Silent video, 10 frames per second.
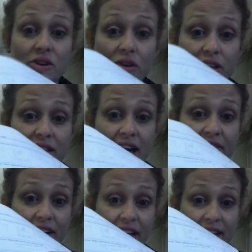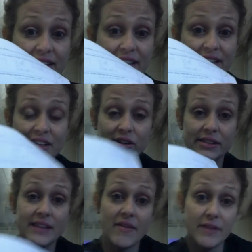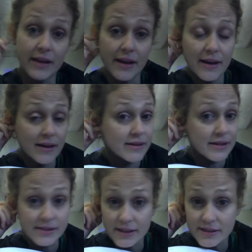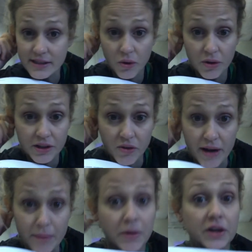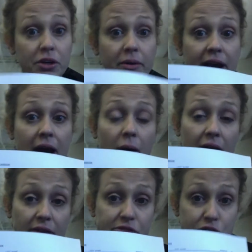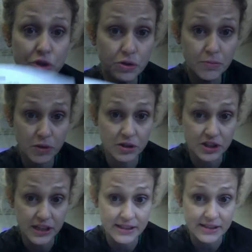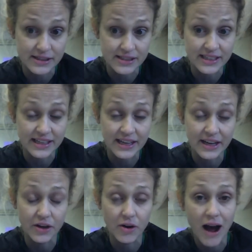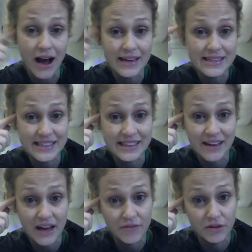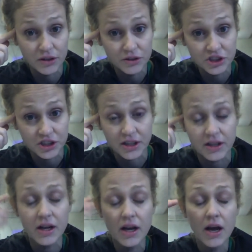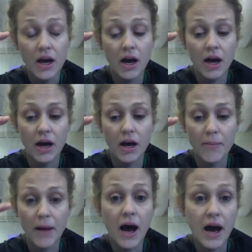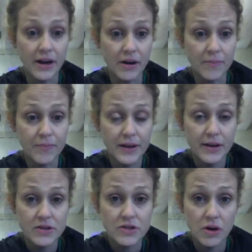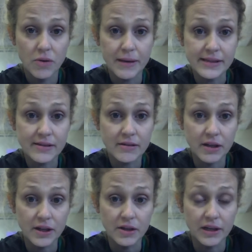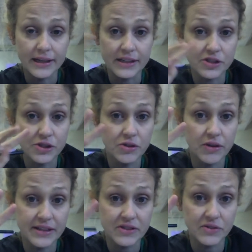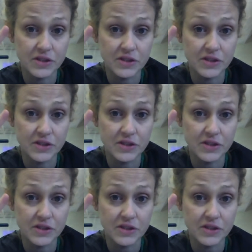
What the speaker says: or a 7, like a 60 or a 70. This doesn't go in the grade book. You now have 2 more chances to get your idea evolution higher. So basically you're going to get 2 grades for this